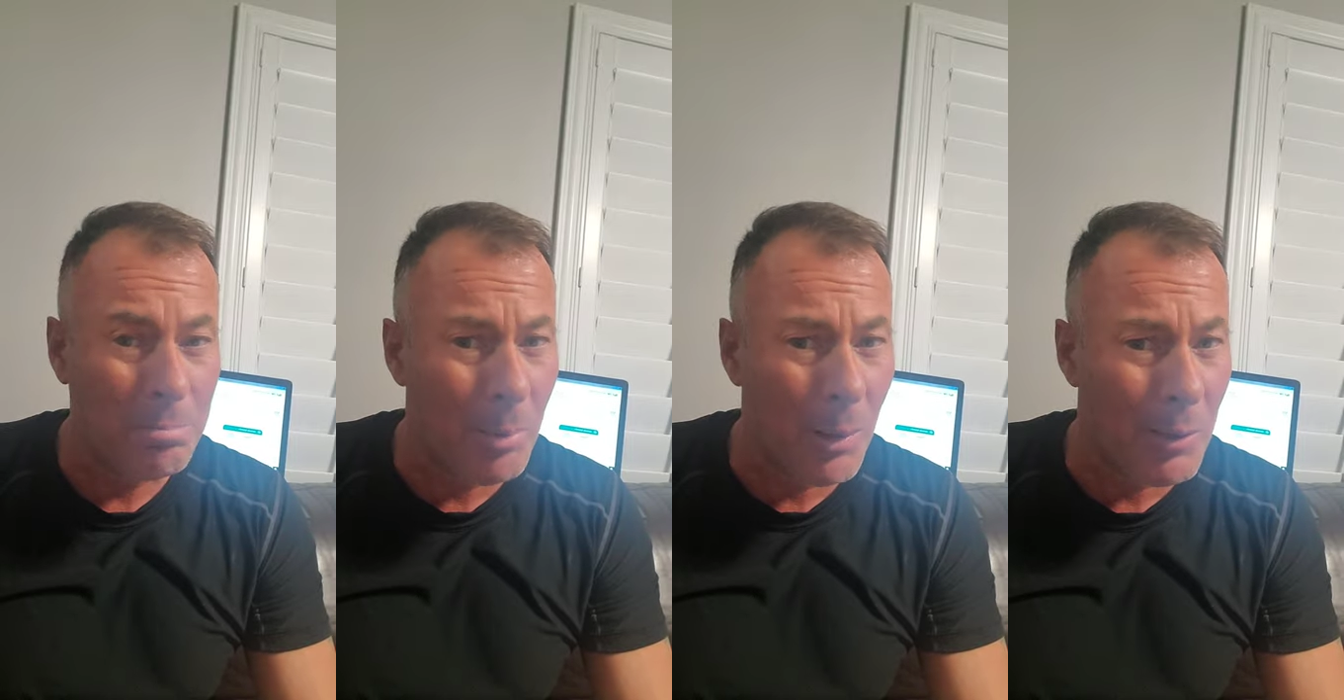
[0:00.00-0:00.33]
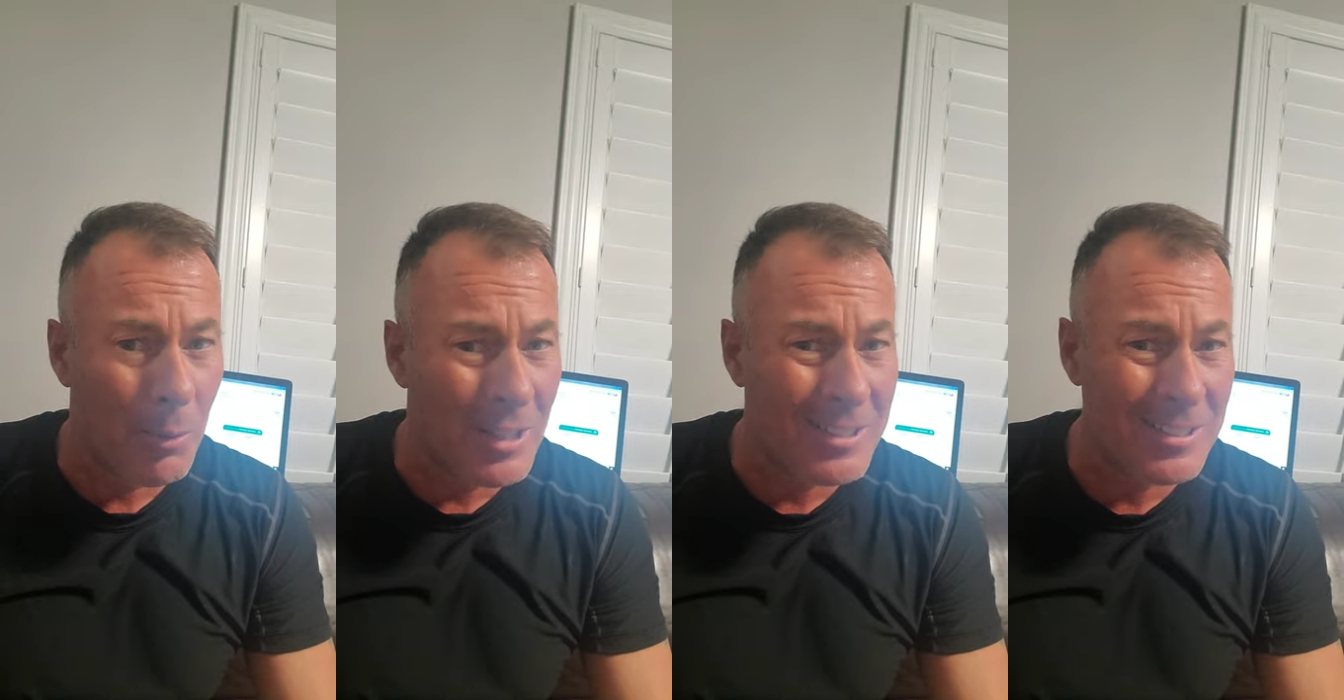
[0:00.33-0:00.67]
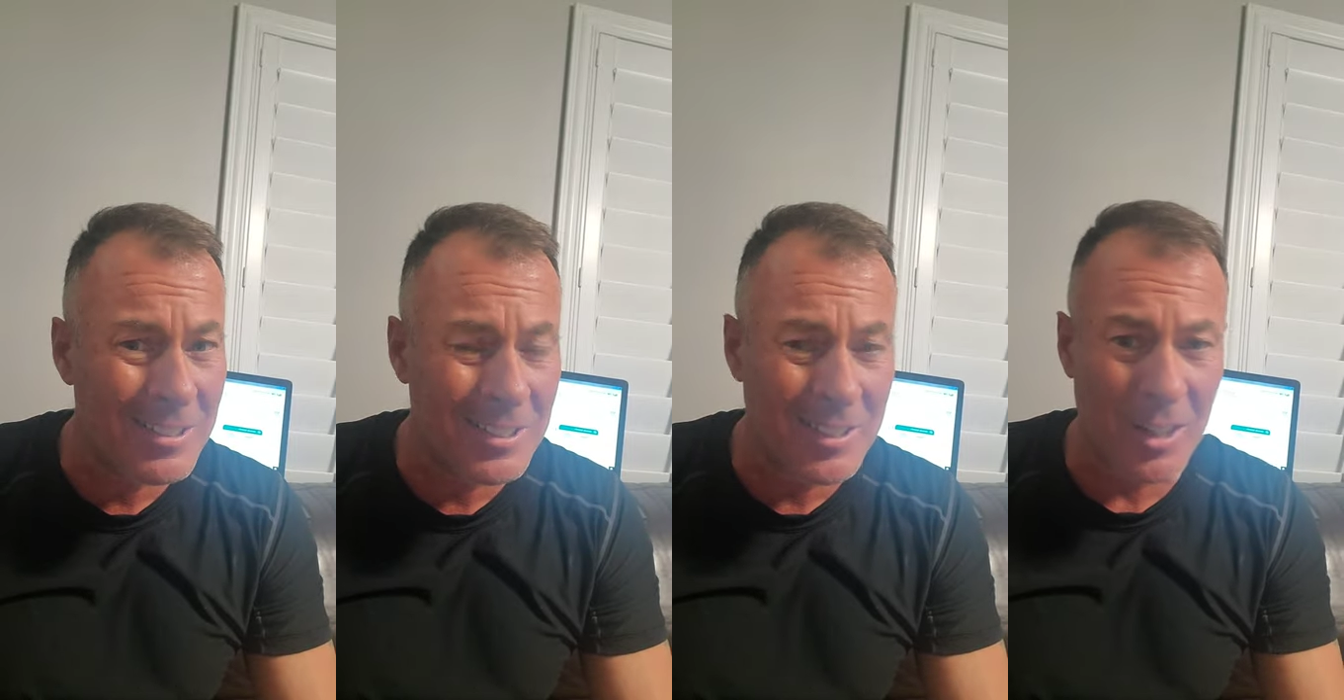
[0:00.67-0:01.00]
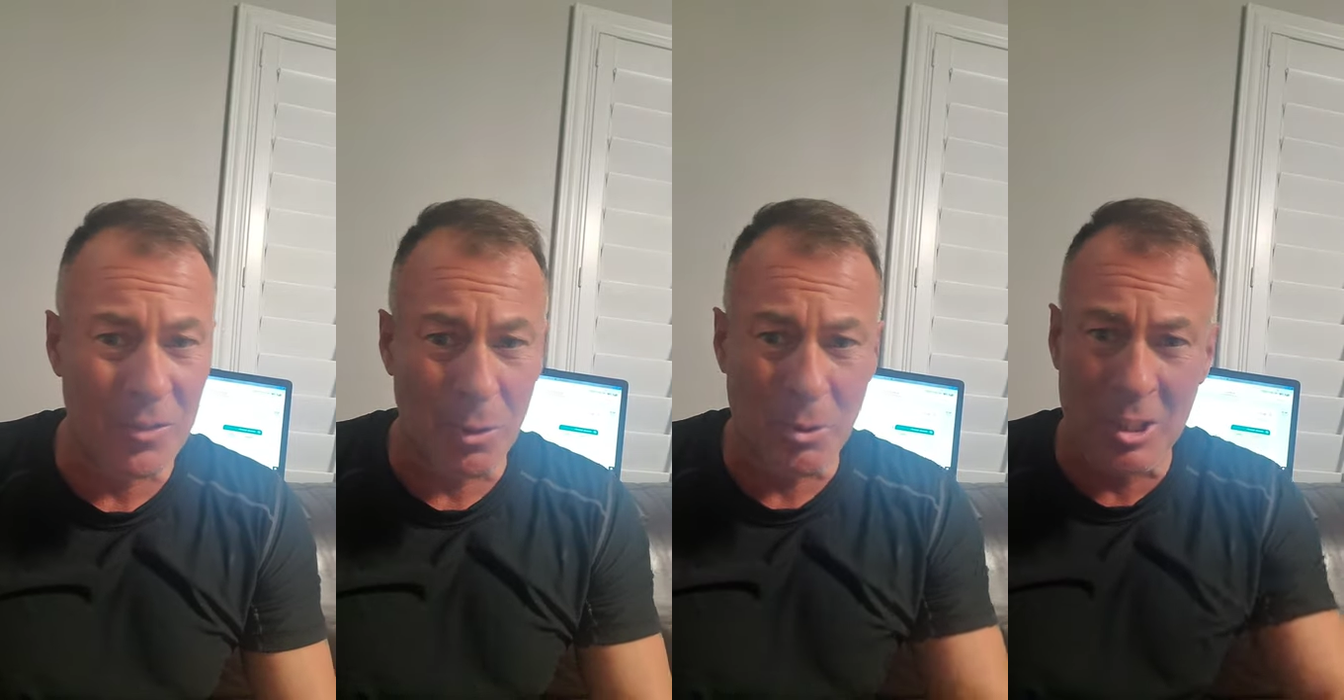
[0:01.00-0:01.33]
But it wasn't
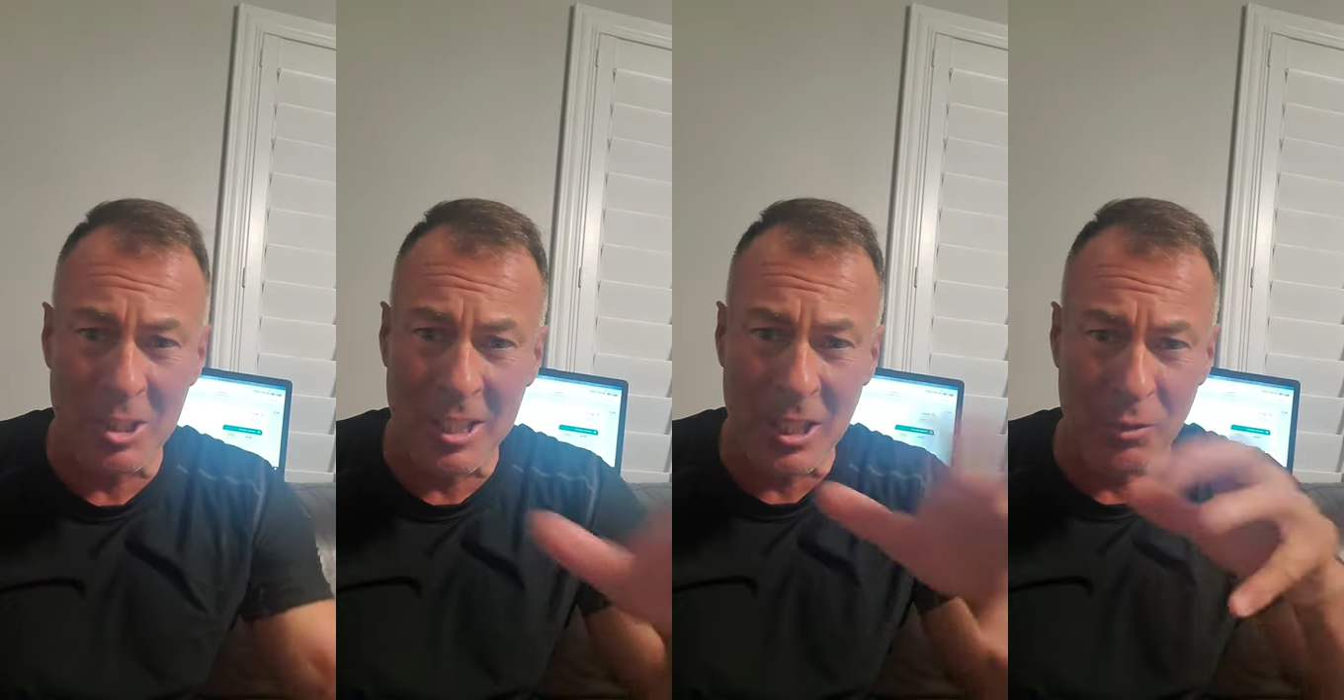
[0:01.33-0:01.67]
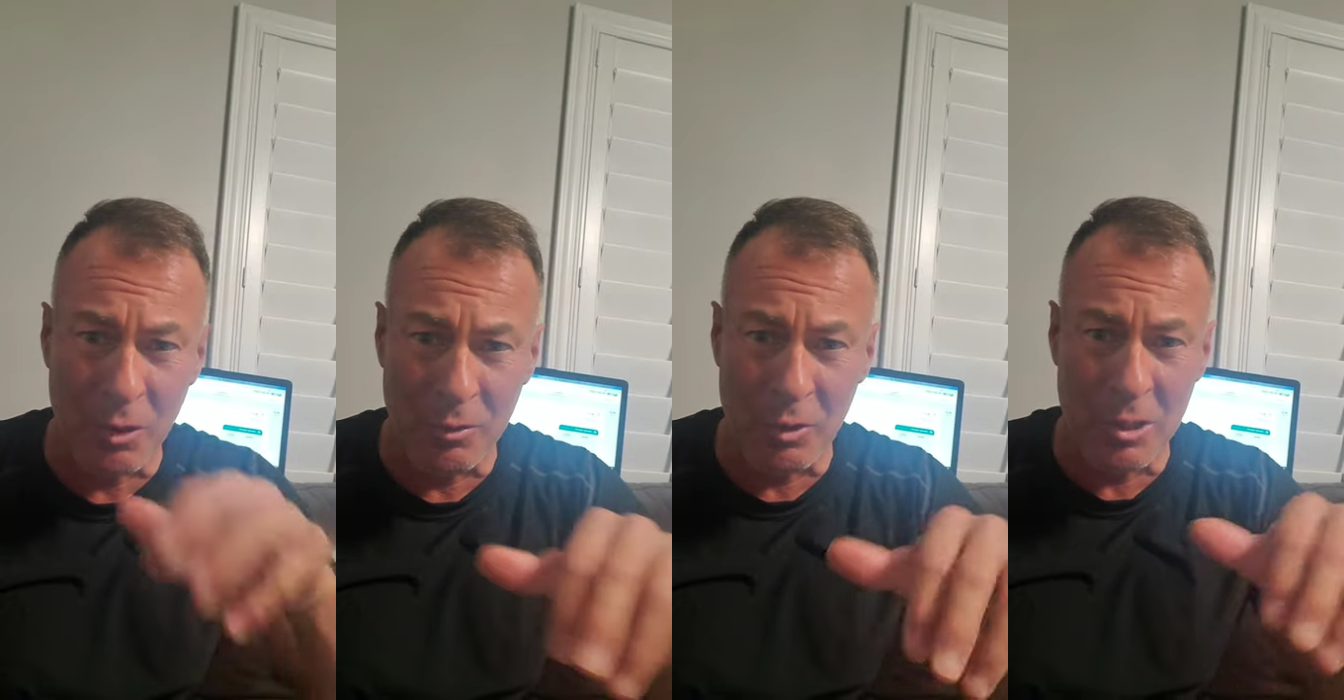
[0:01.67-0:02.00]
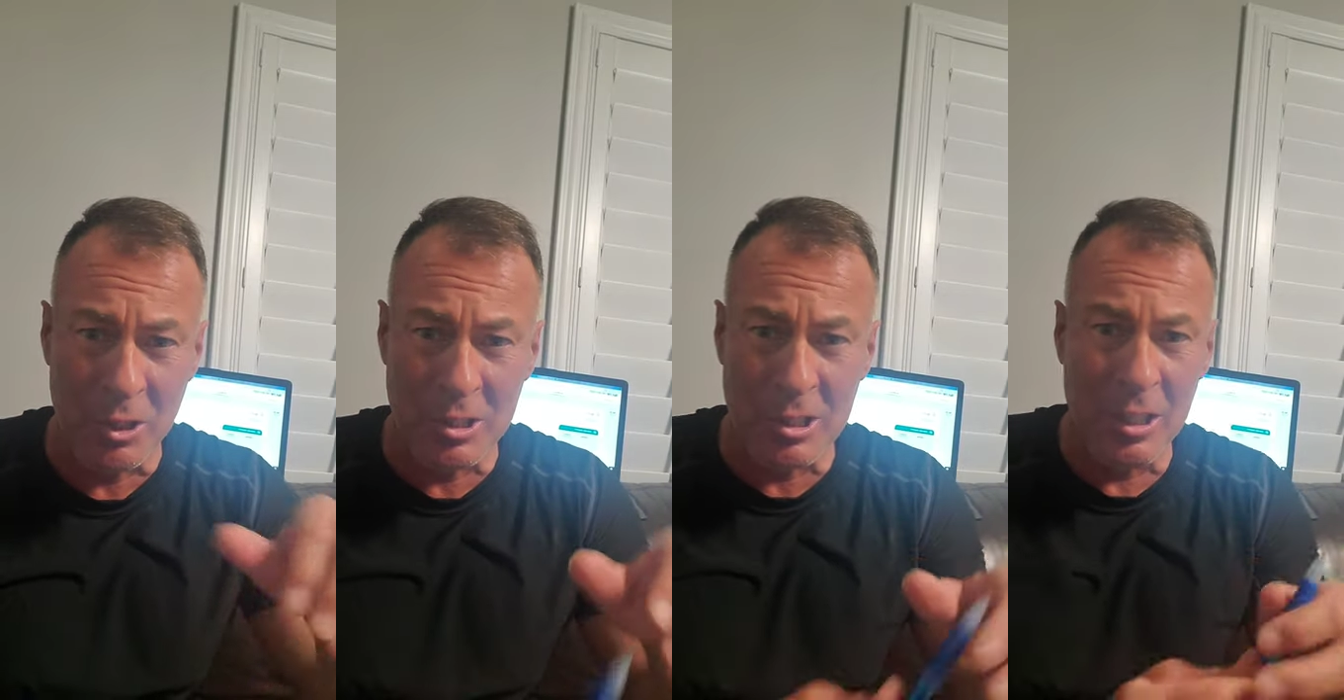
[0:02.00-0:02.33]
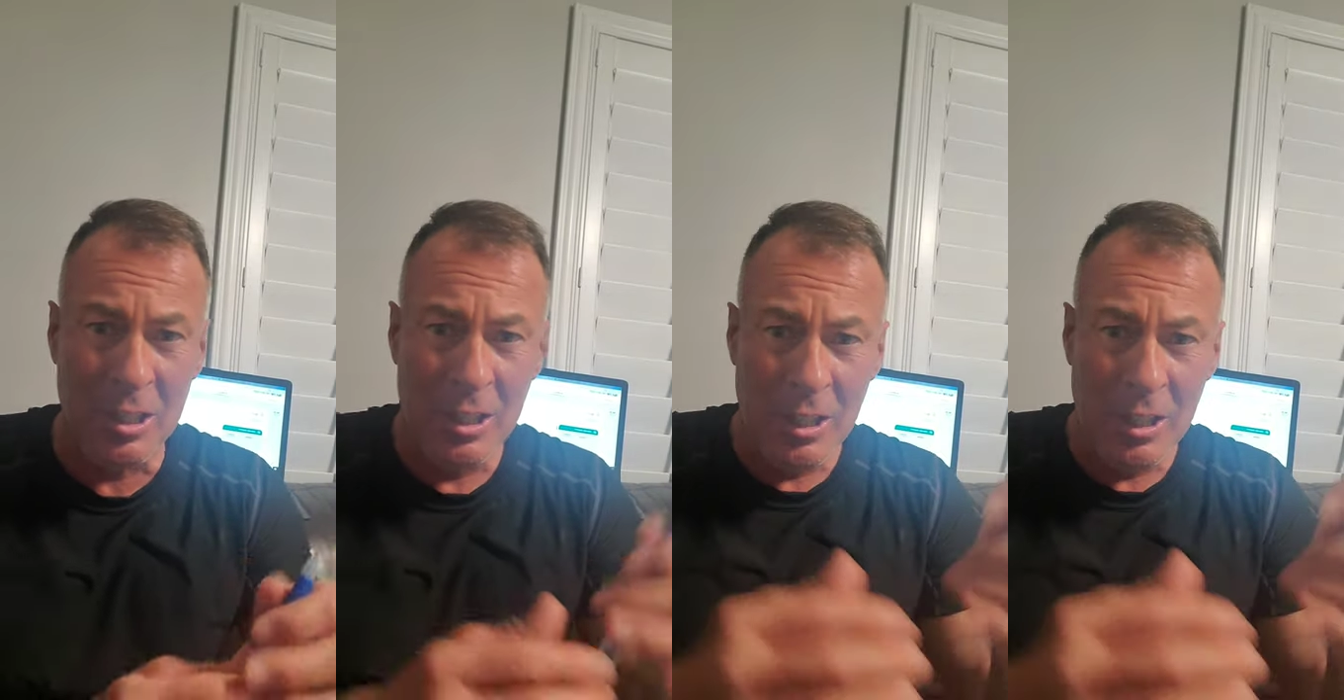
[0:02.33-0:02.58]
successful. It was successful for just the,